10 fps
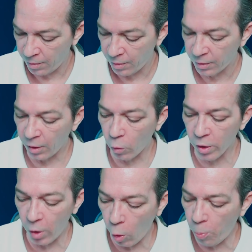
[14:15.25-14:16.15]
The Lord
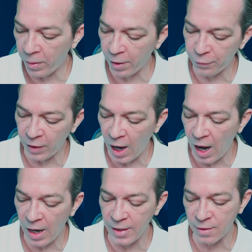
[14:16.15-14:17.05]
openeth the
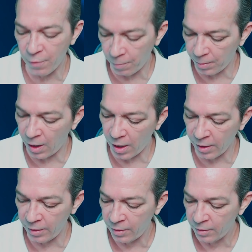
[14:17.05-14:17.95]
eyes of the
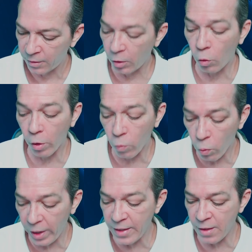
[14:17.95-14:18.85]
blind. The Lord
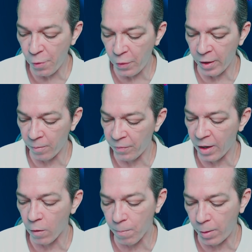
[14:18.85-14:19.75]
raiseth them that
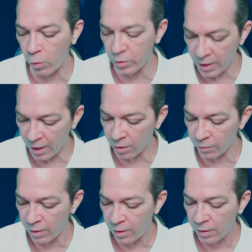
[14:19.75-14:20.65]
are bowed down.